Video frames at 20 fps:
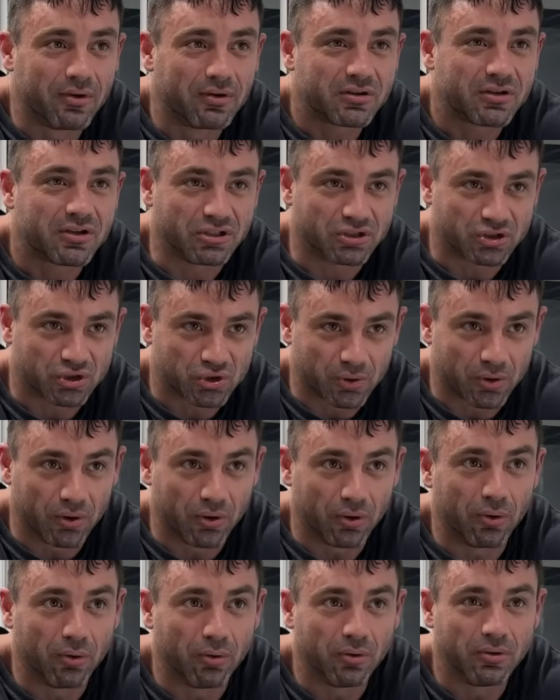
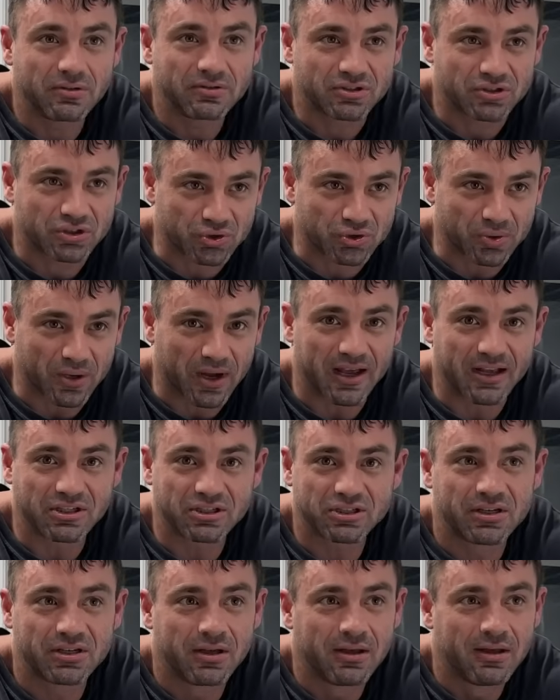control,
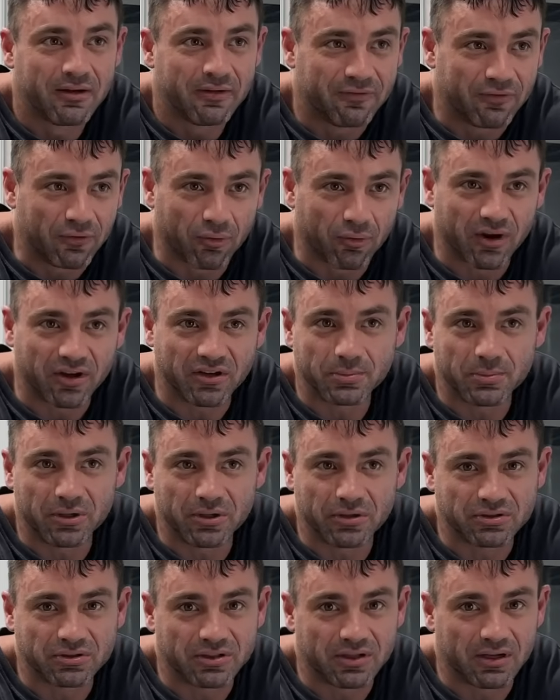stretch, full range of
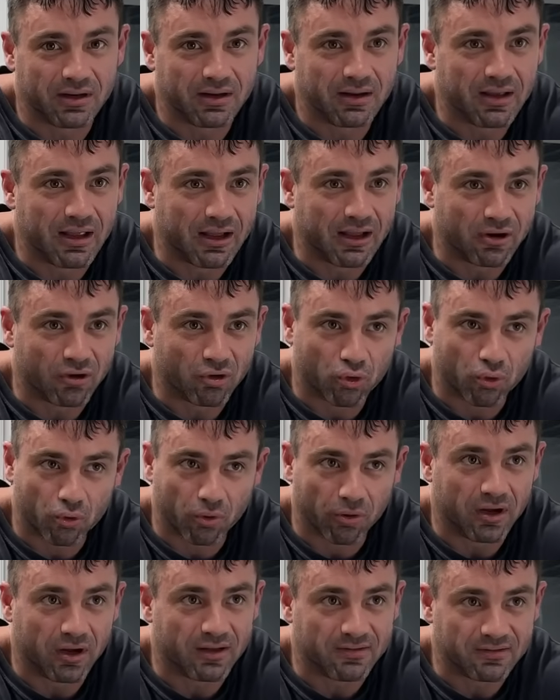motion, and
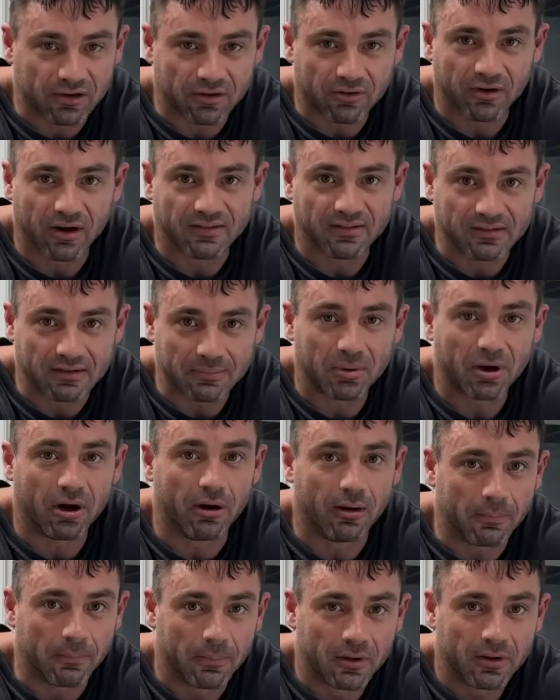crazy
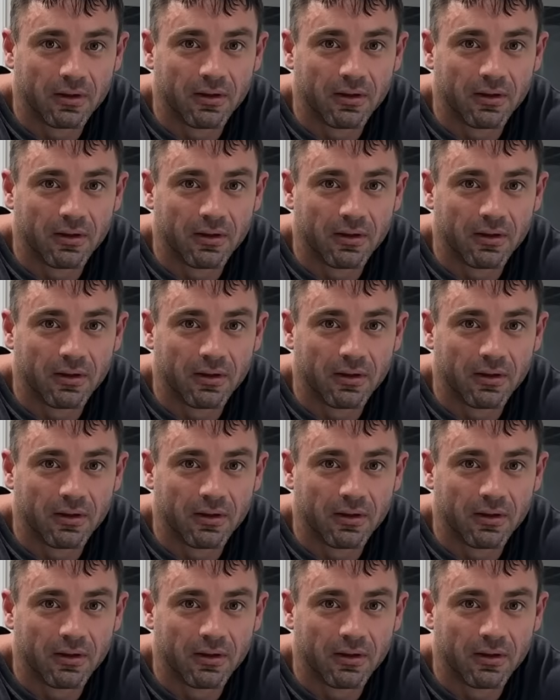pump.